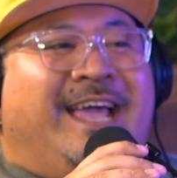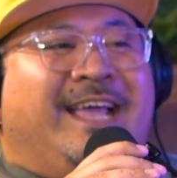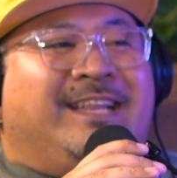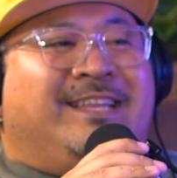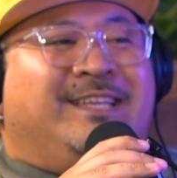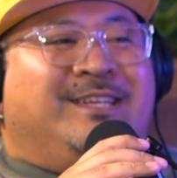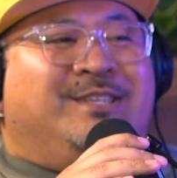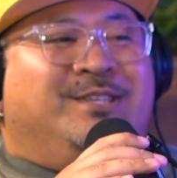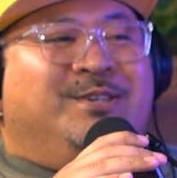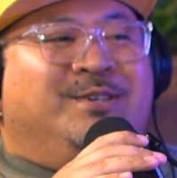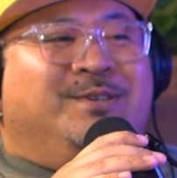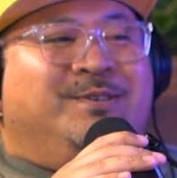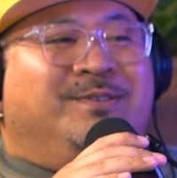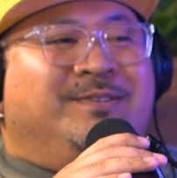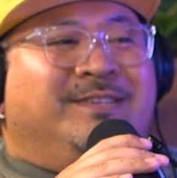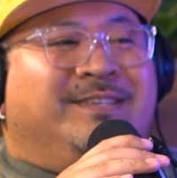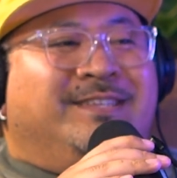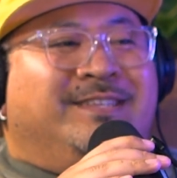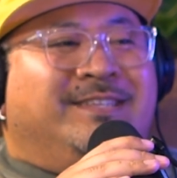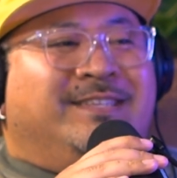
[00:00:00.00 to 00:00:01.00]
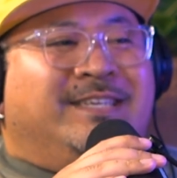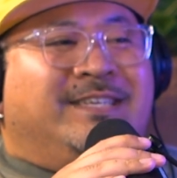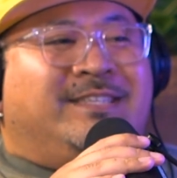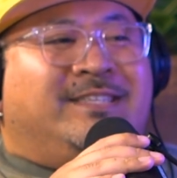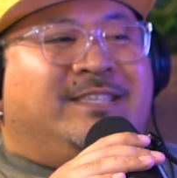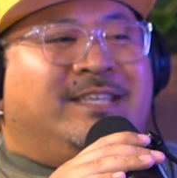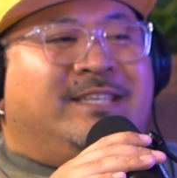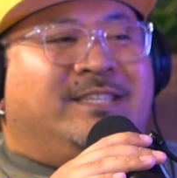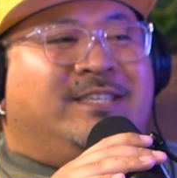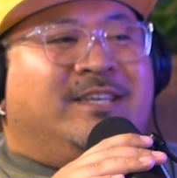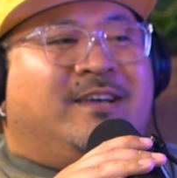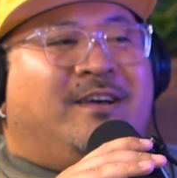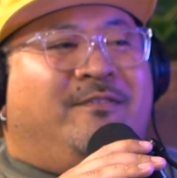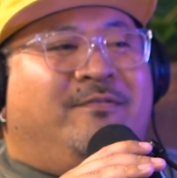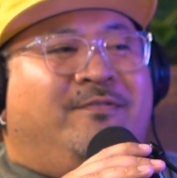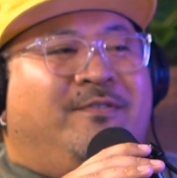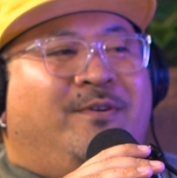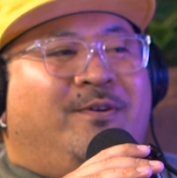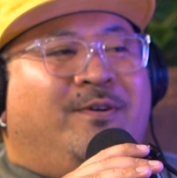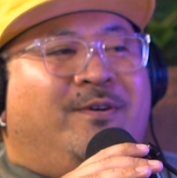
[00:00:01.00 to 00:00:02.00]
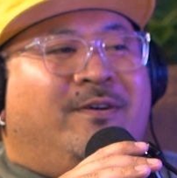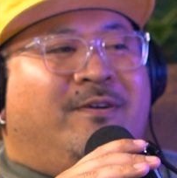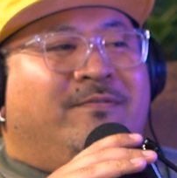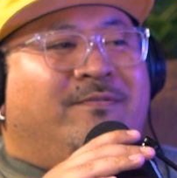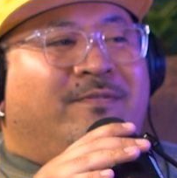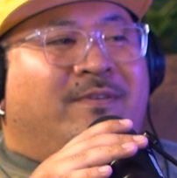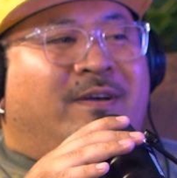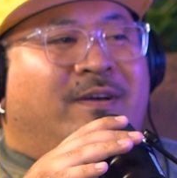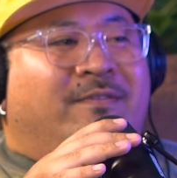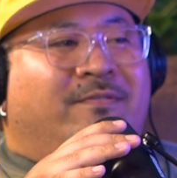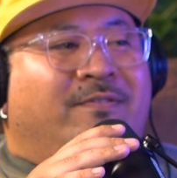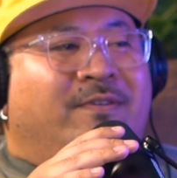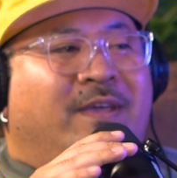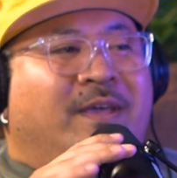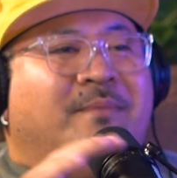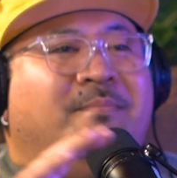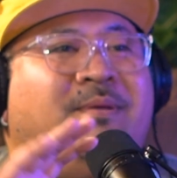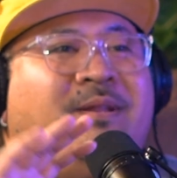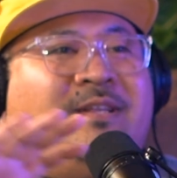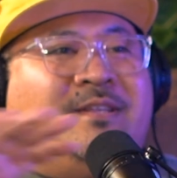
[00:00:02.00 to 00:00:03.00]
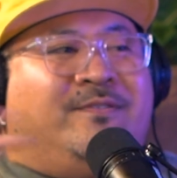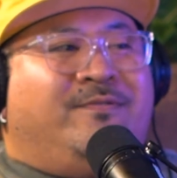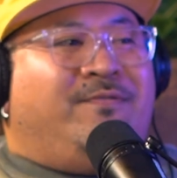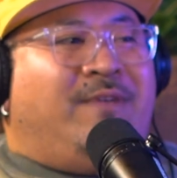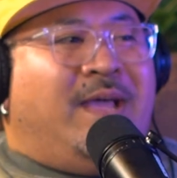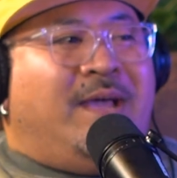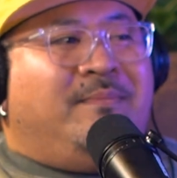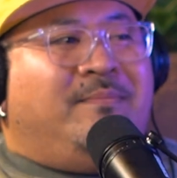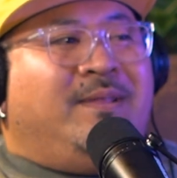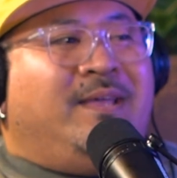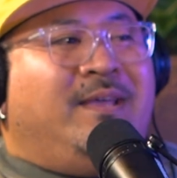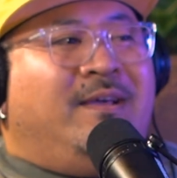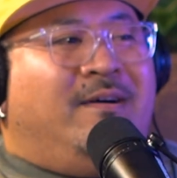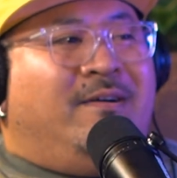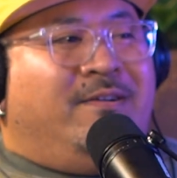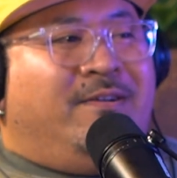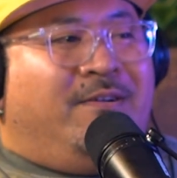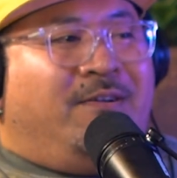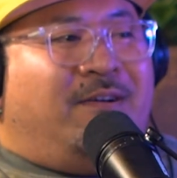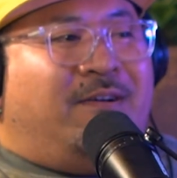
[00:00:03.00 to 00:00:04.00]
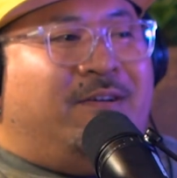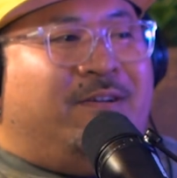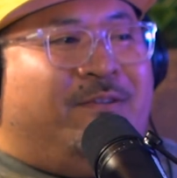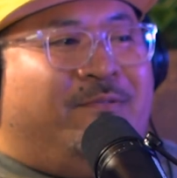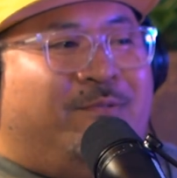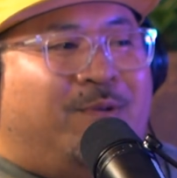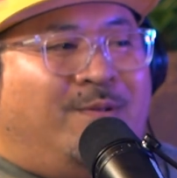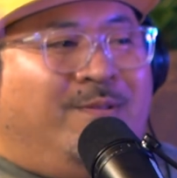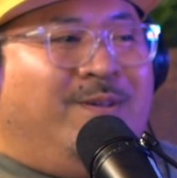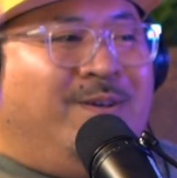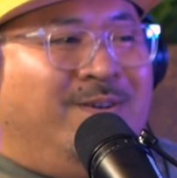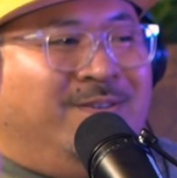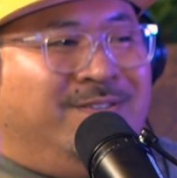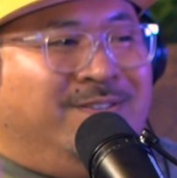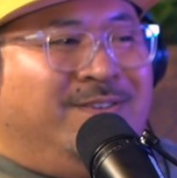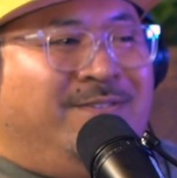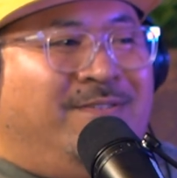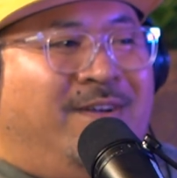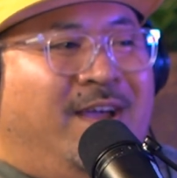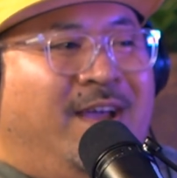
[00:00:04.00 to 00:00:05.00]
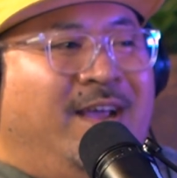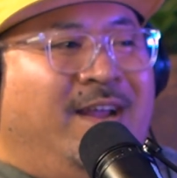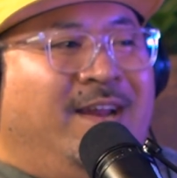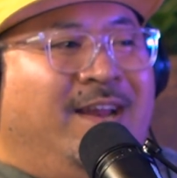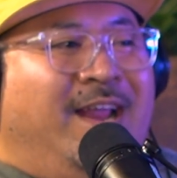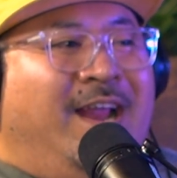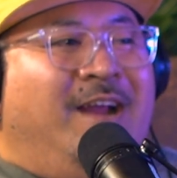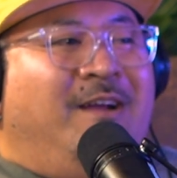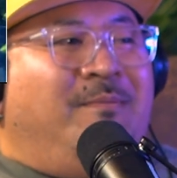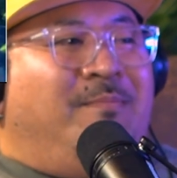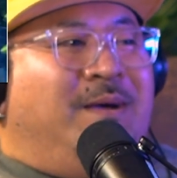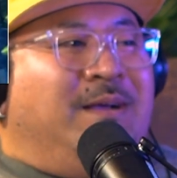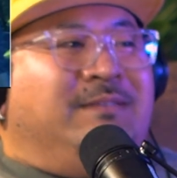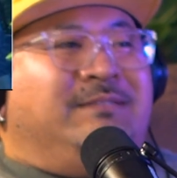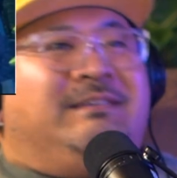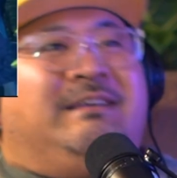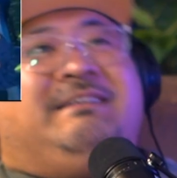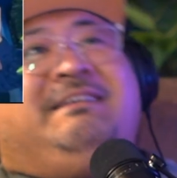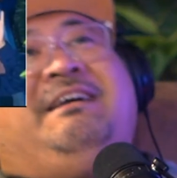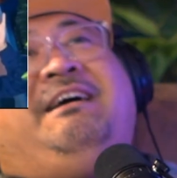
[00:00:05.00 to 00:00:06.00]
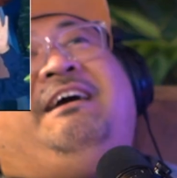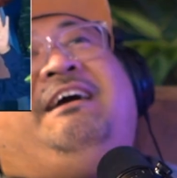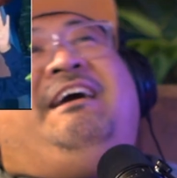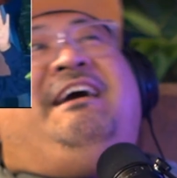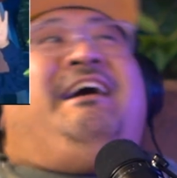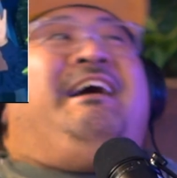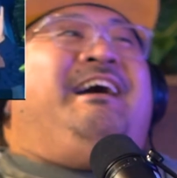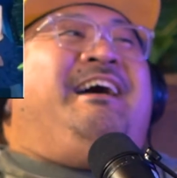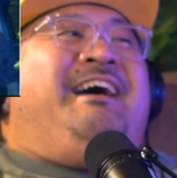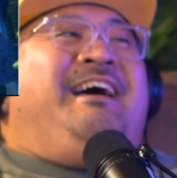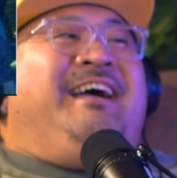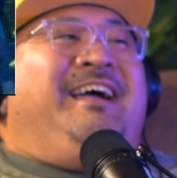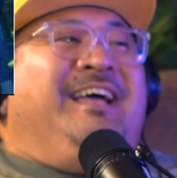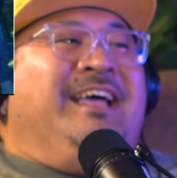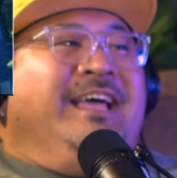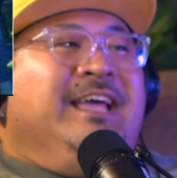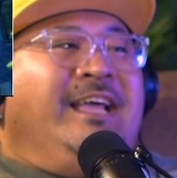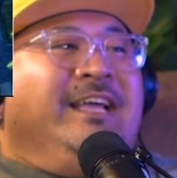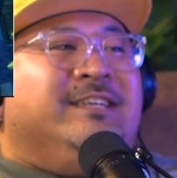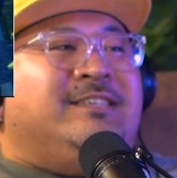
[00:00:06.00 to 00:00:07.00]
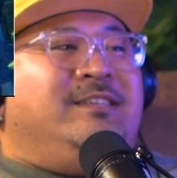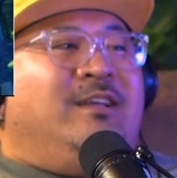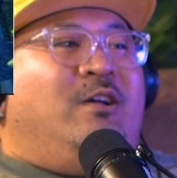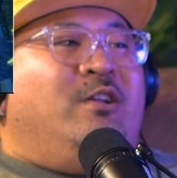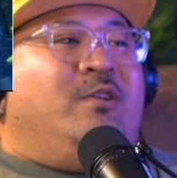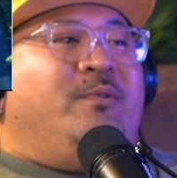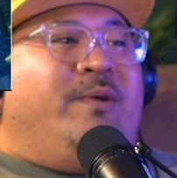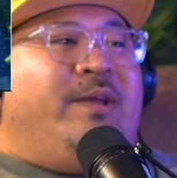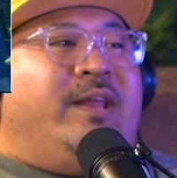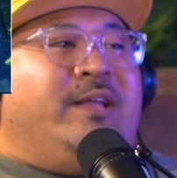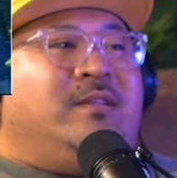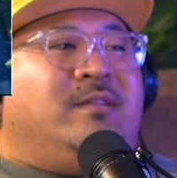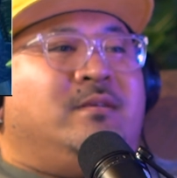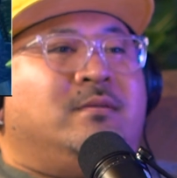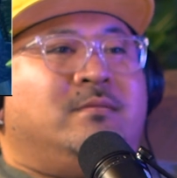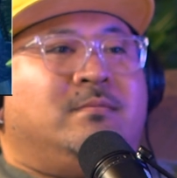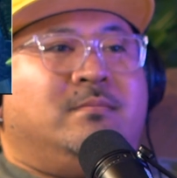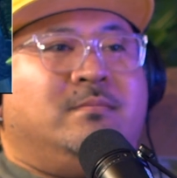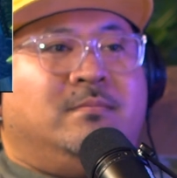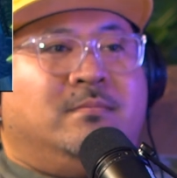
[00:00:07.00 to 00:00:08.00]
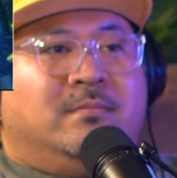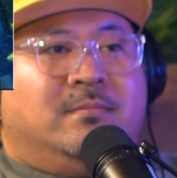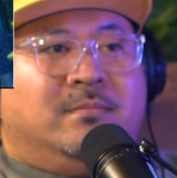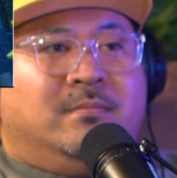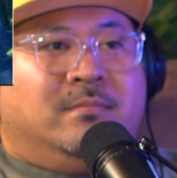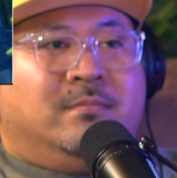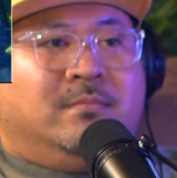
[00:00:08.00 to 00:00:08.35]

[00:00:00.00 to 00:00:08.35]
Like the dude. They took a photo of him and his family on a roller coaster ride. Everybody's like, ah. He's the only one like this.